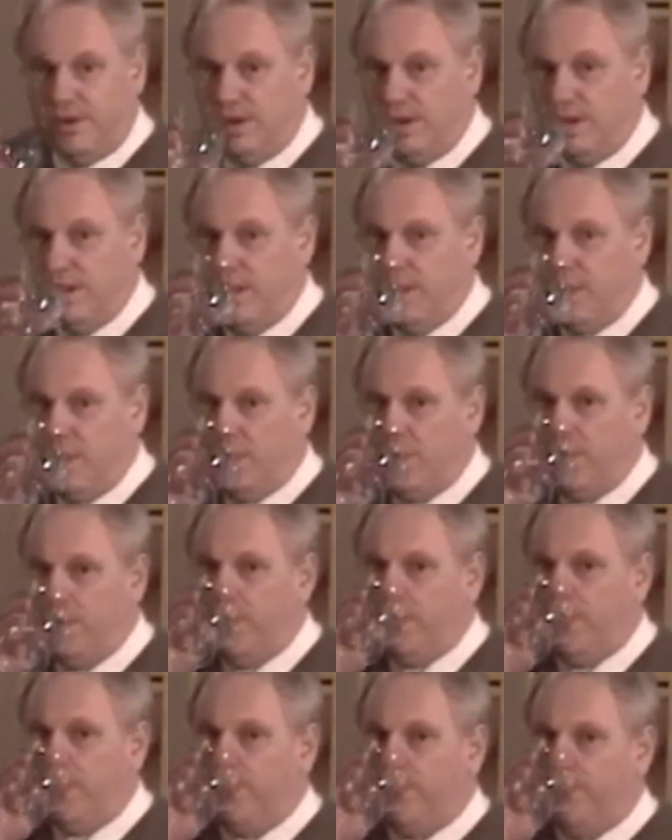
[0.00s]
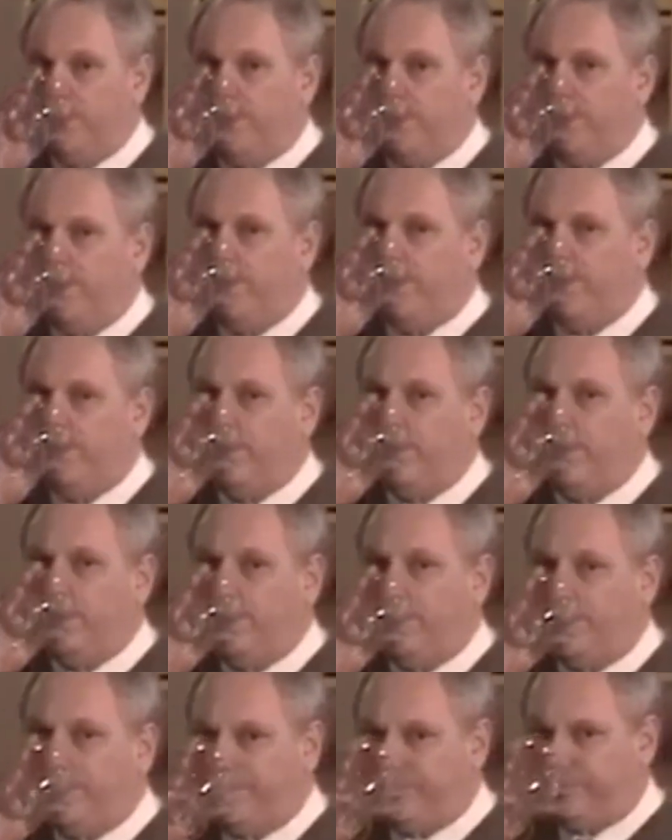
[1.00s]

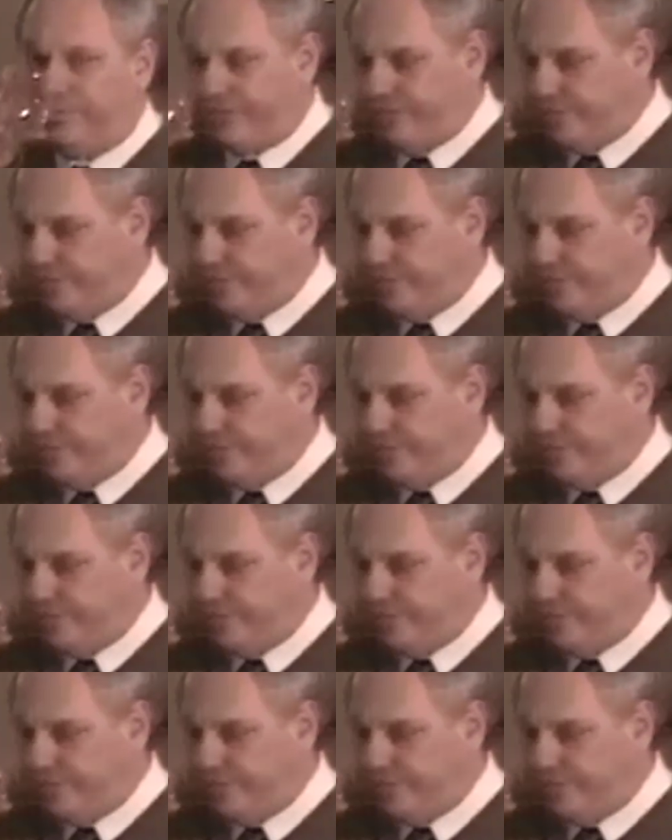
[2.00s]
No one is speaking in this clip.